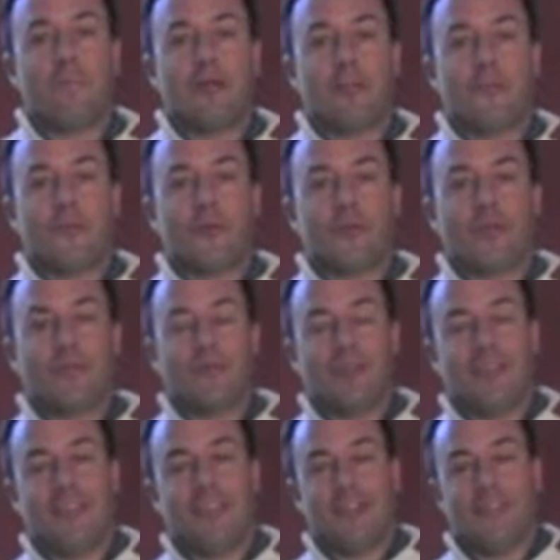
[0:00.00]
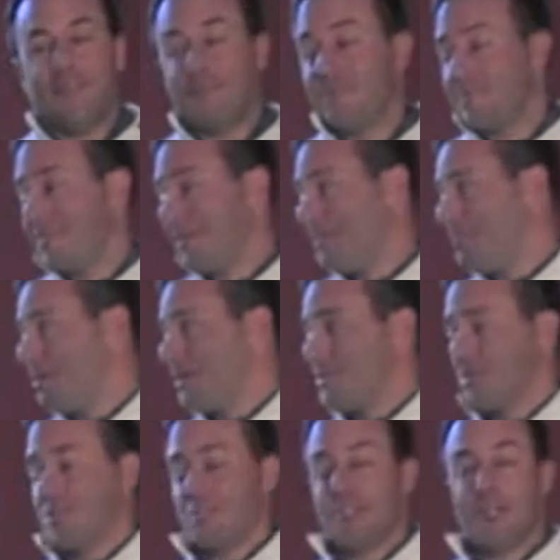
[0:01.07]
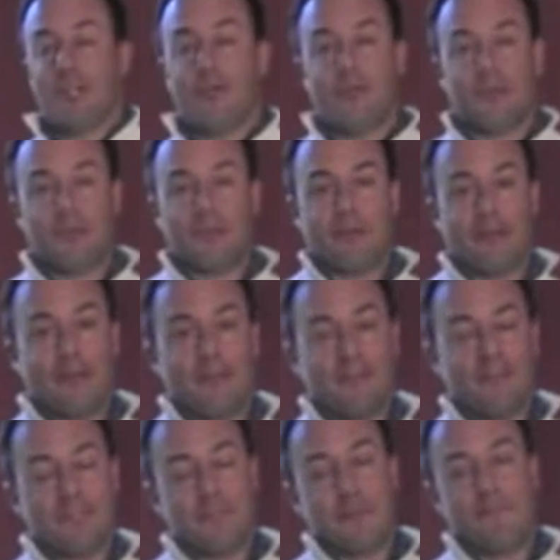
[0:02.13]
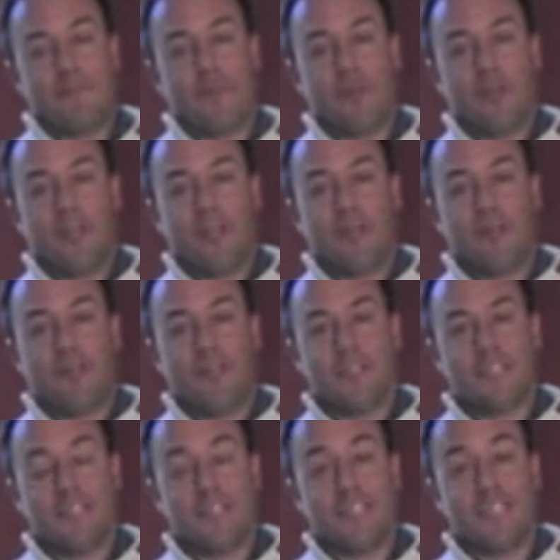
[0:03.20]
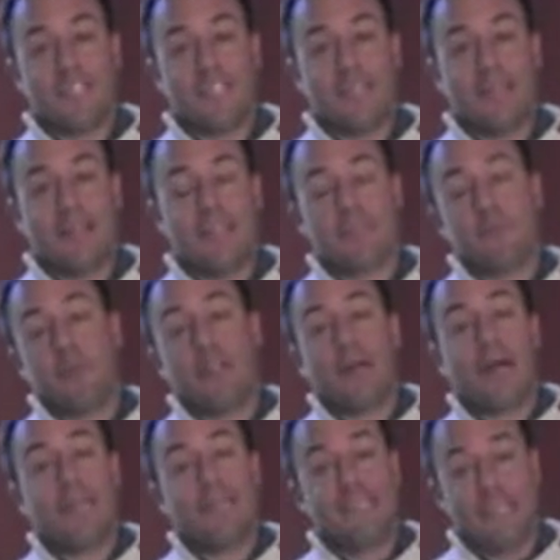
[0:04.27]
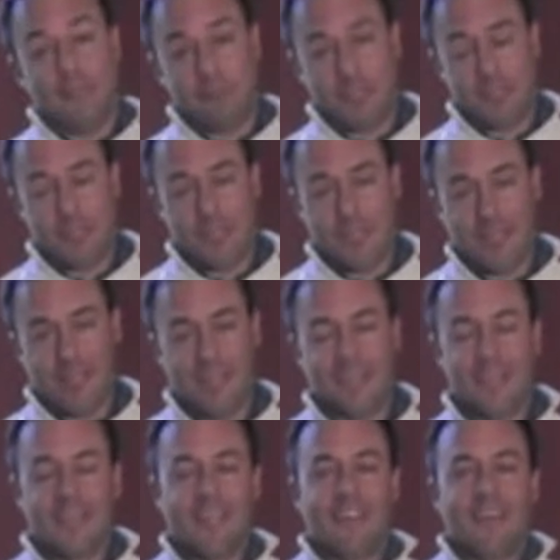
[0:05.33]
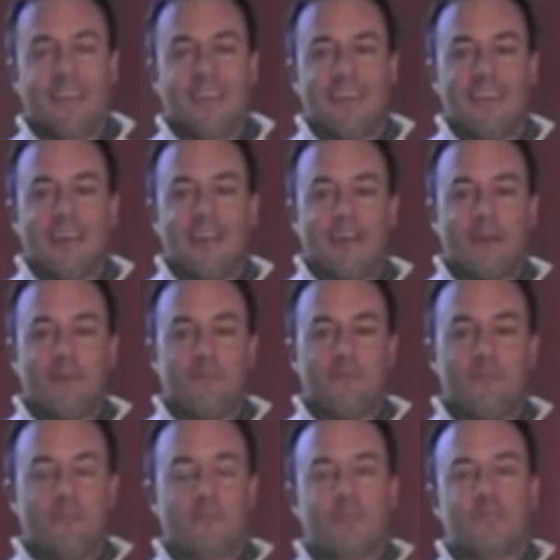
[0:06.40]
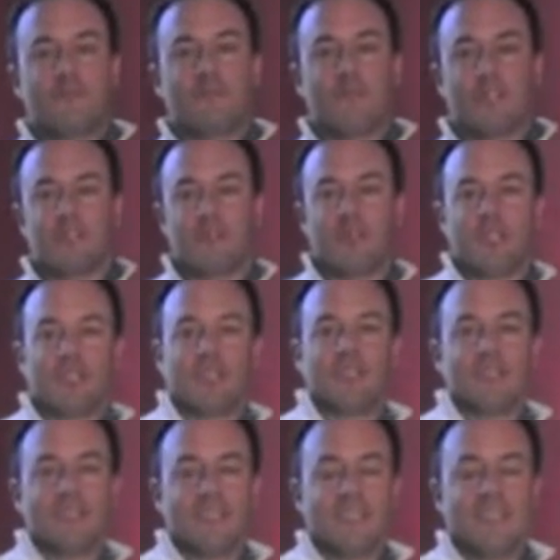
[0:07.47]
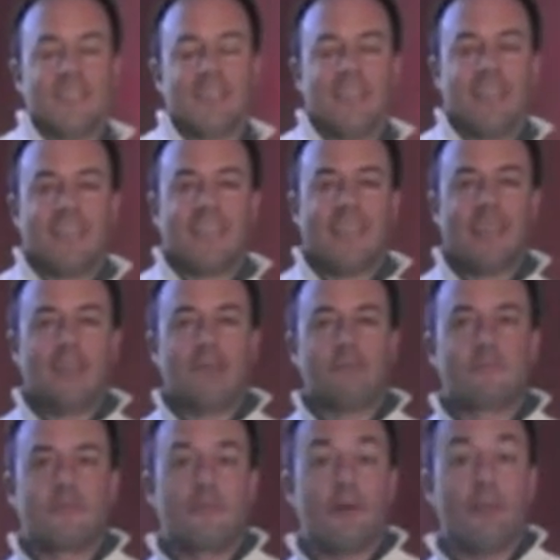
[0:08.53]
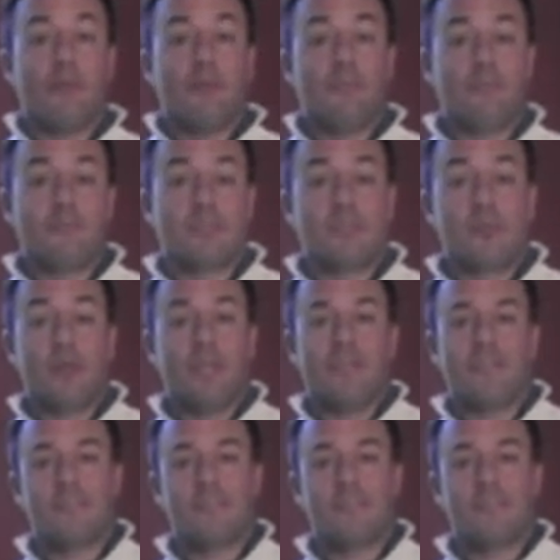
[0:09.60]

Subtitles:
Bend, Oregon right now, and there's a bunch of snow on the ground, and it's about 40 degrees, and that's been a high temperature lately. This first question comes from all the way from Sweden.